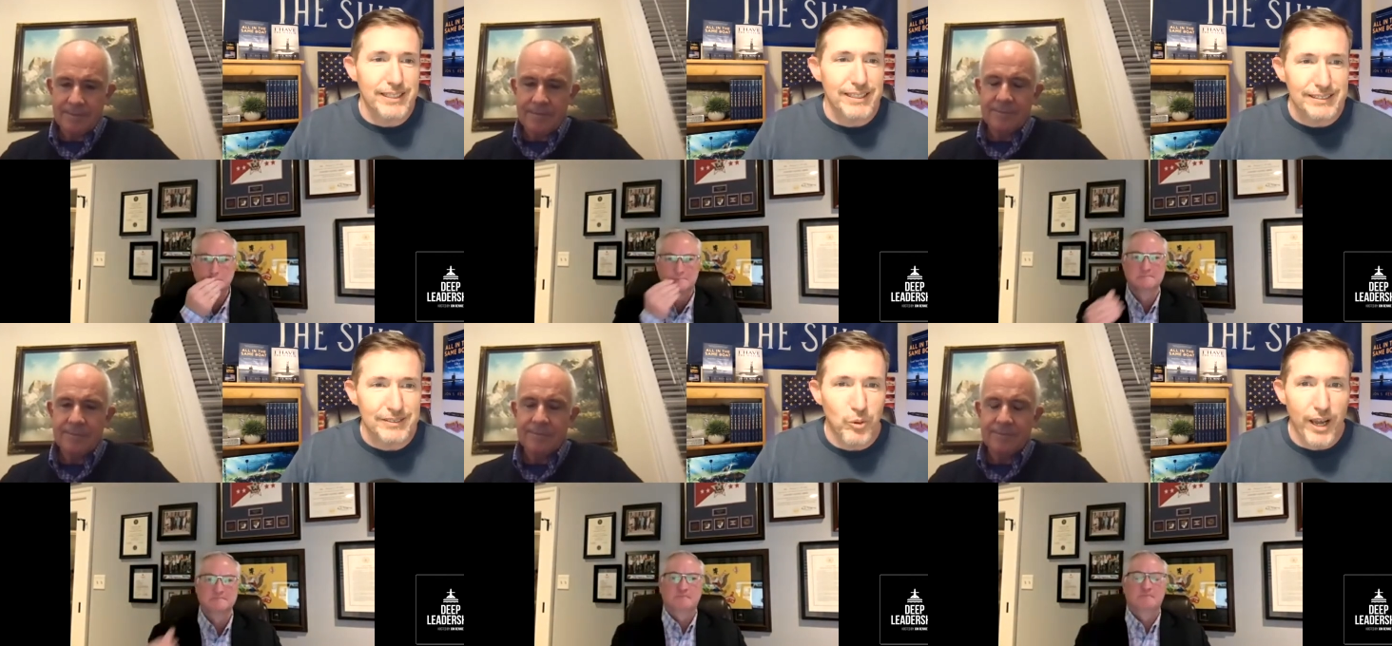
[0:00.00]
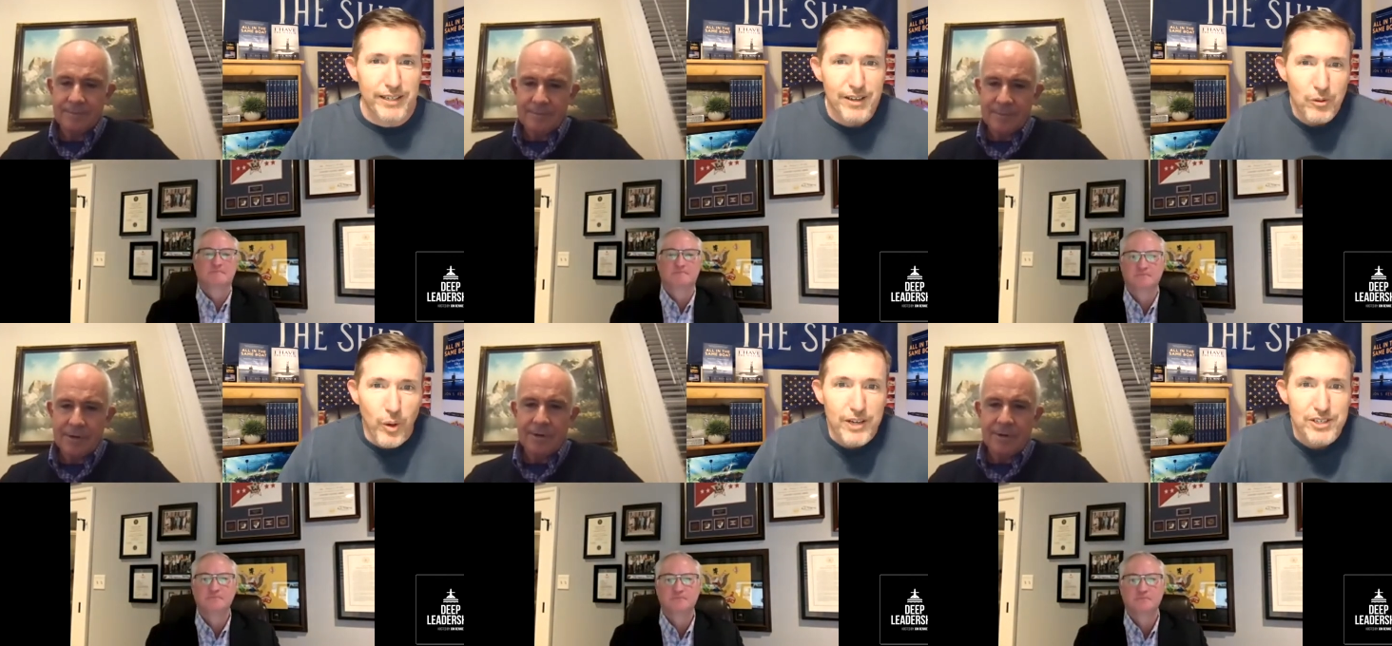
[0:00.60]
Speaker 1: yeah why
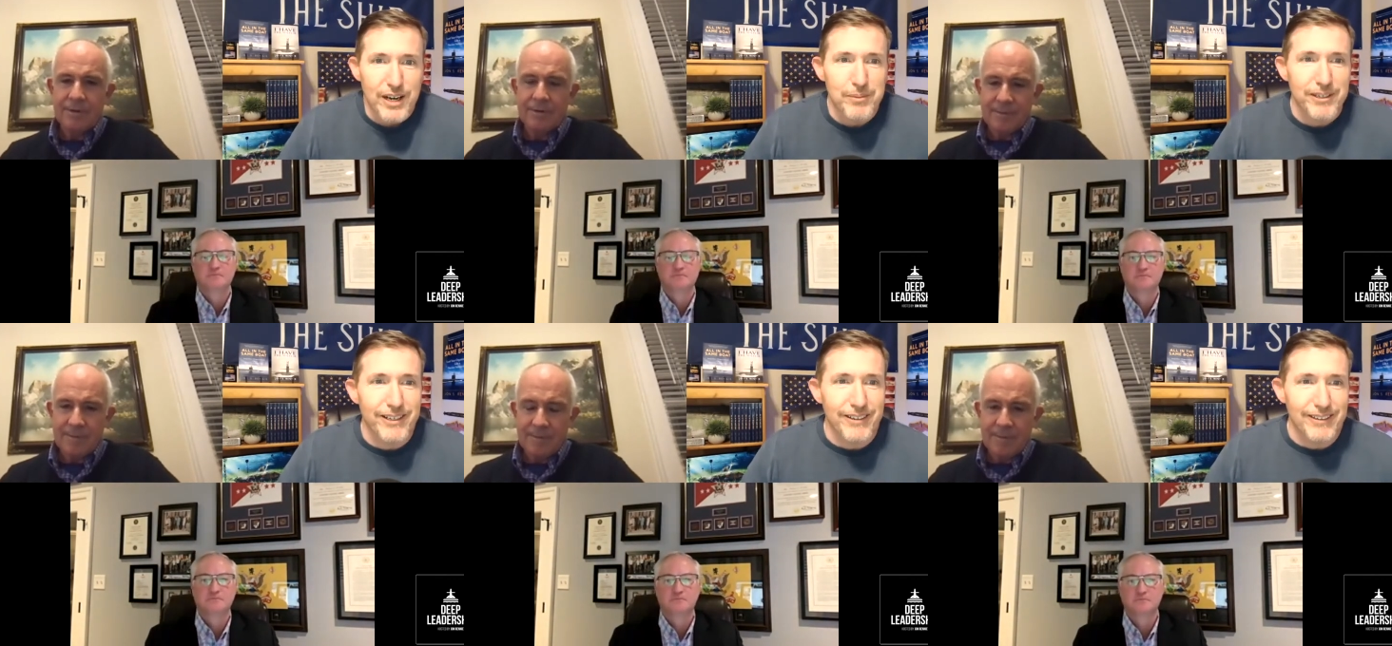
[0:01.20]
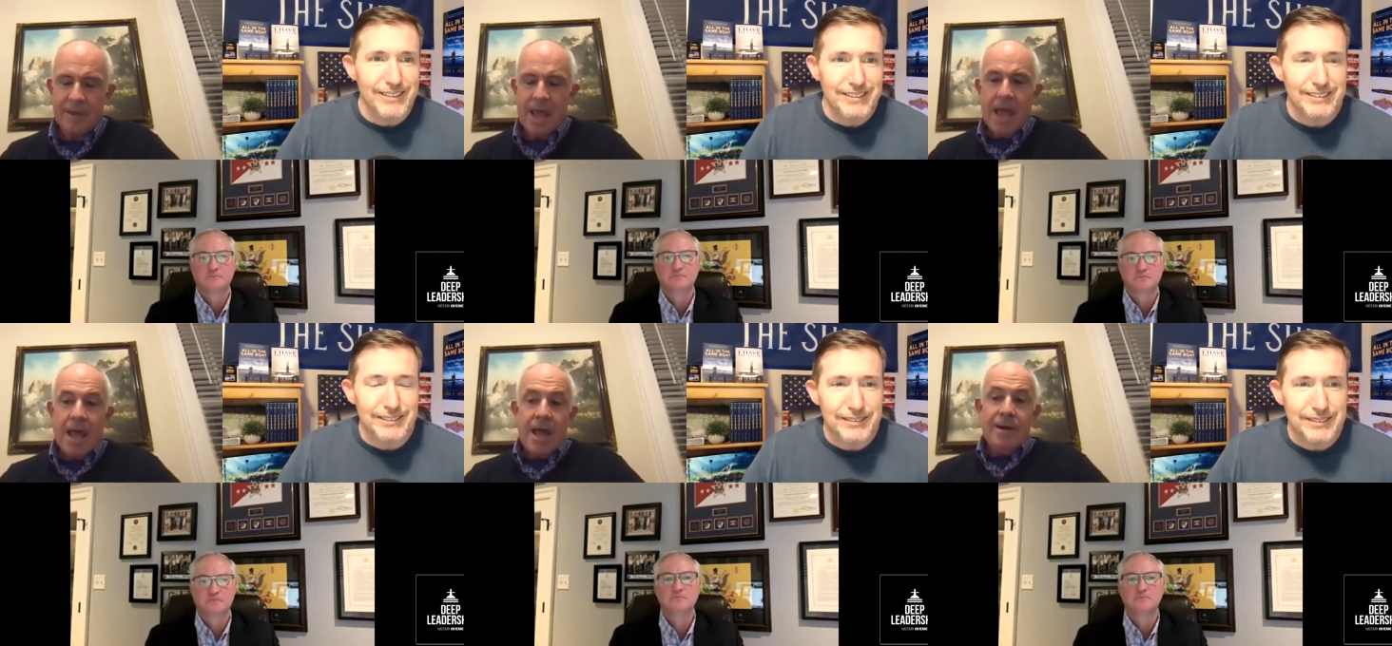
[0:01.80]
why should i be here
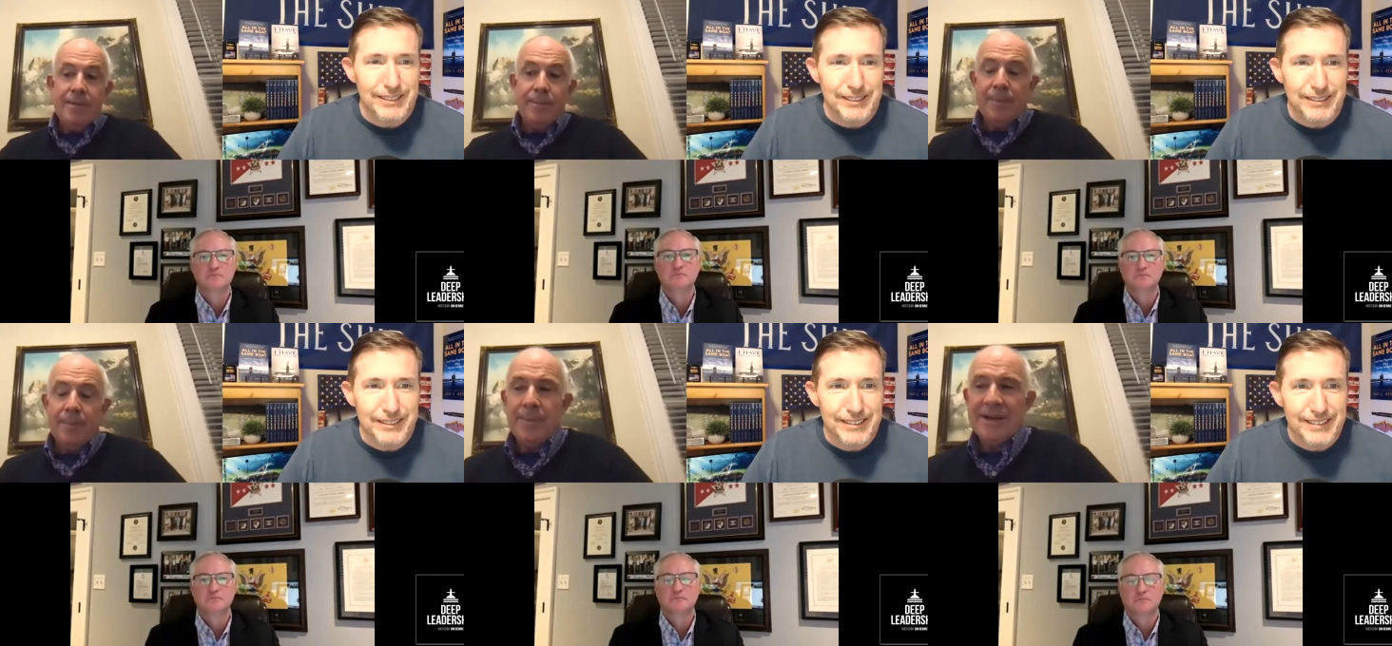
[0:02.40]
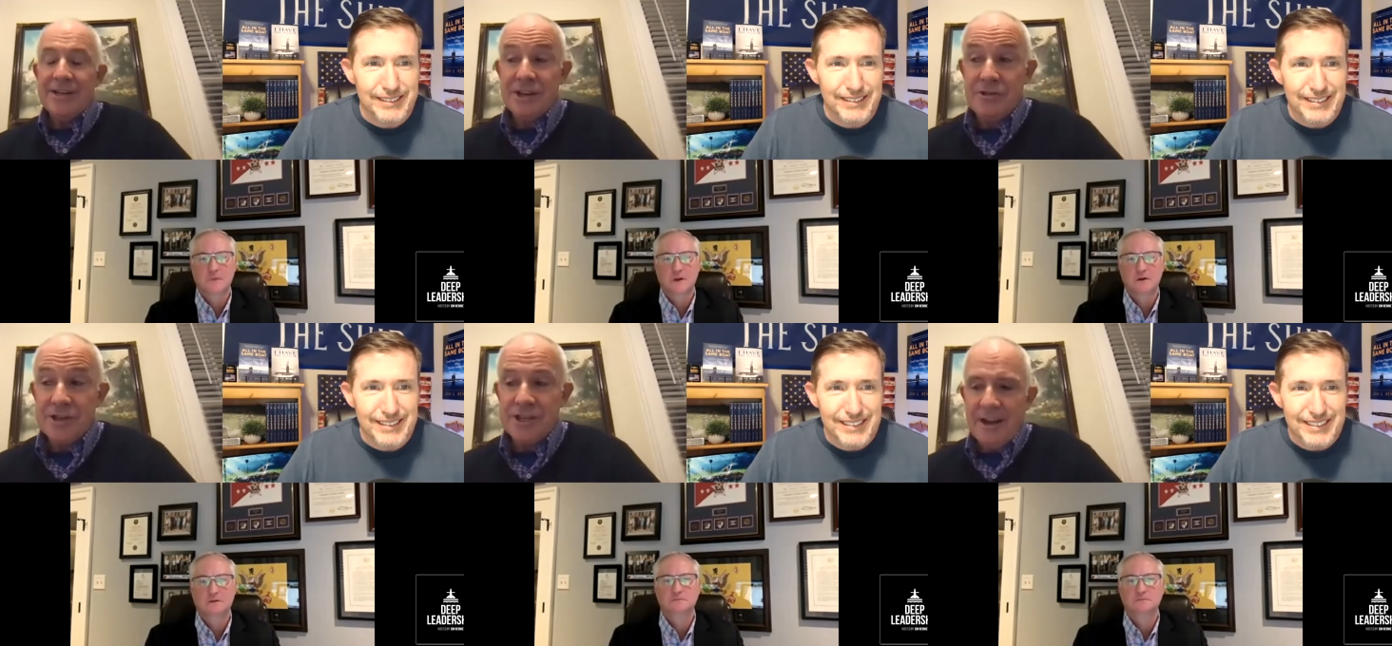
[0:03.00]
Speaker 2: but it's
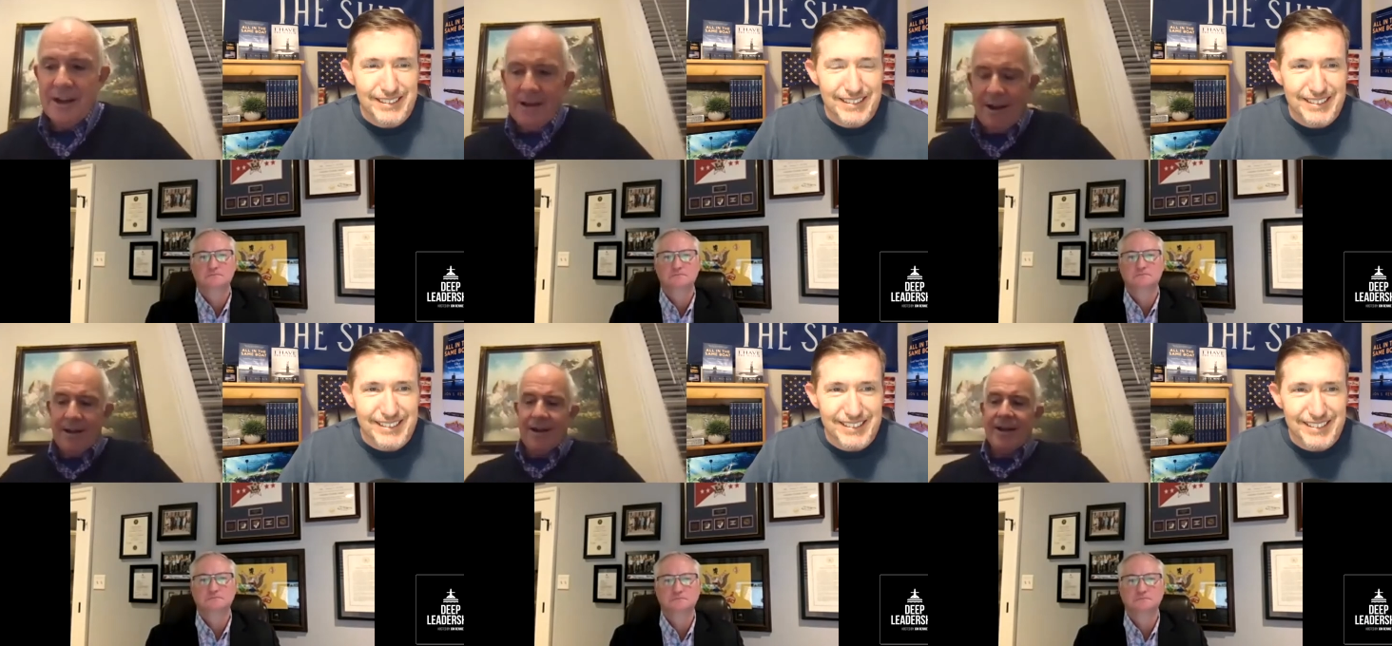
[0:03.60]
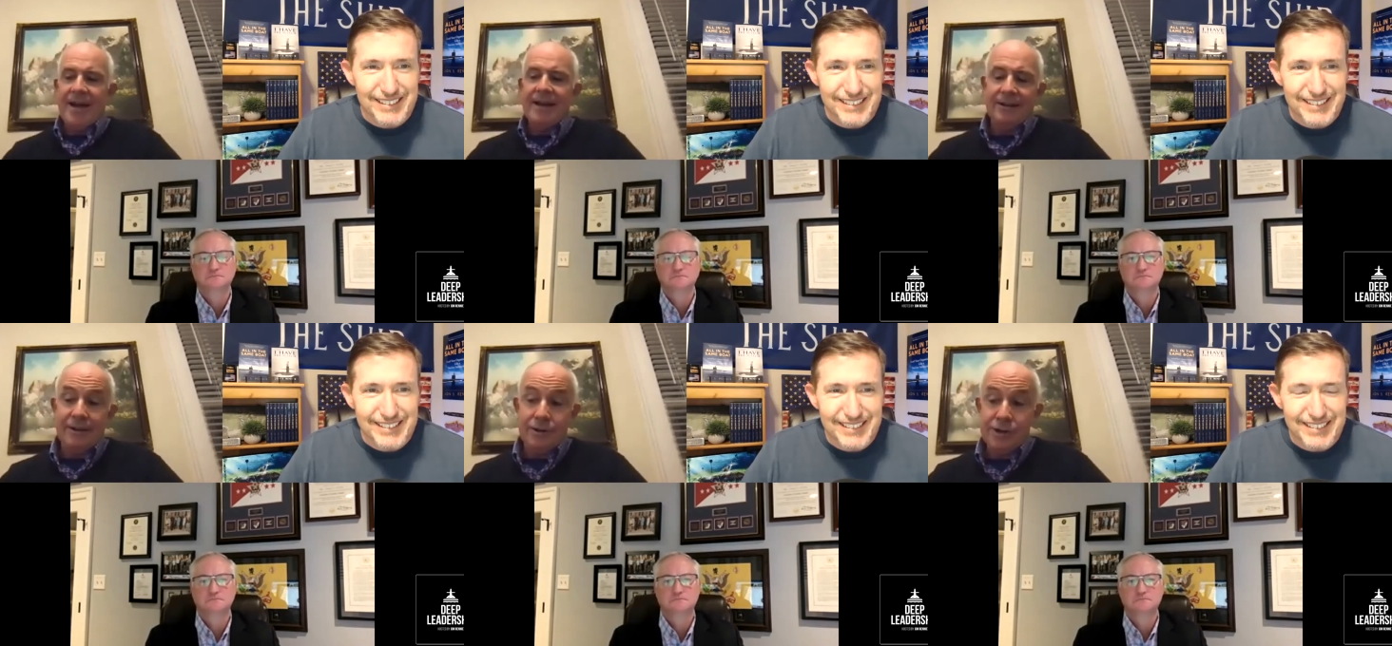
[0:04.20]
interesting. I, I, I had a
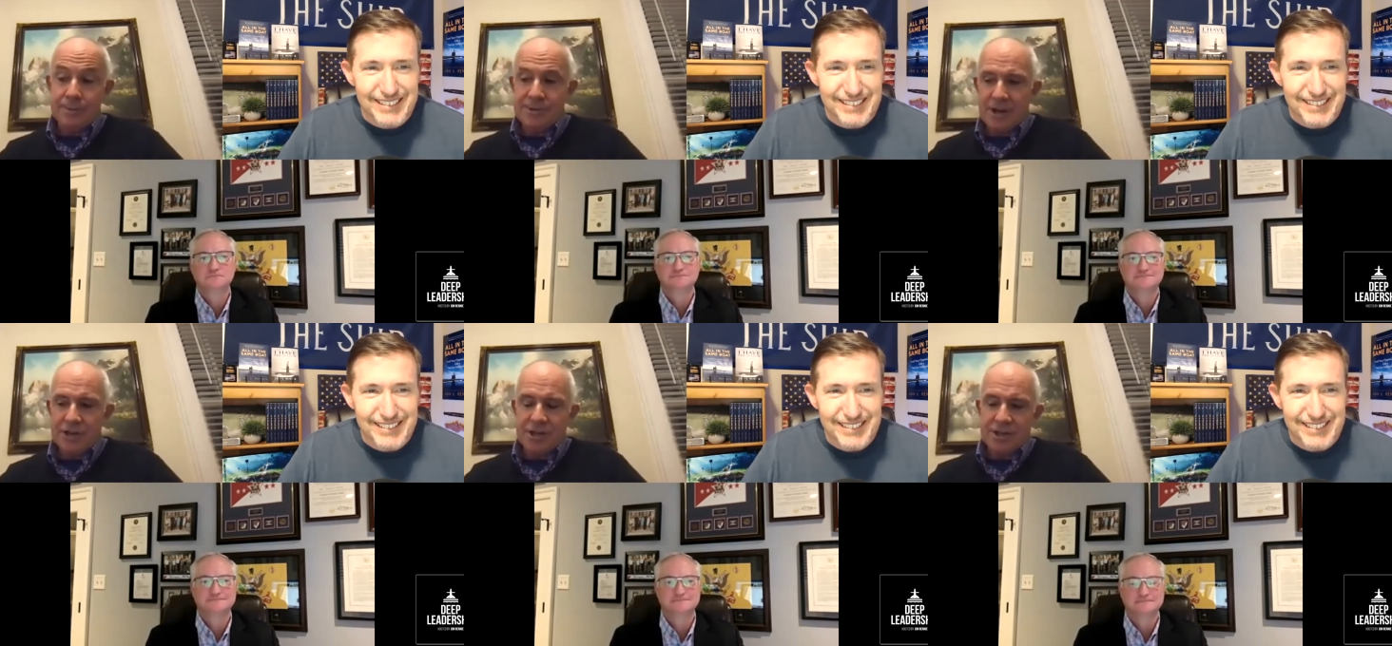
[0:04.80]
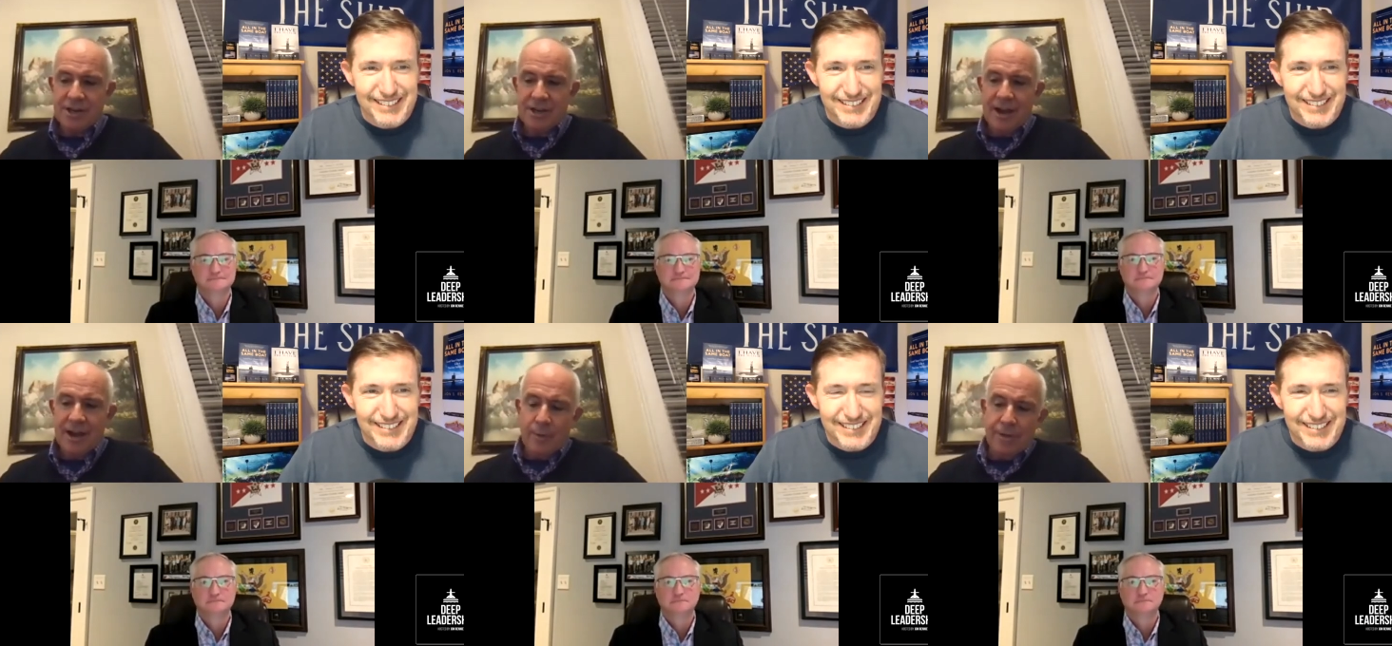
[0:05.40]
leadership session tonight with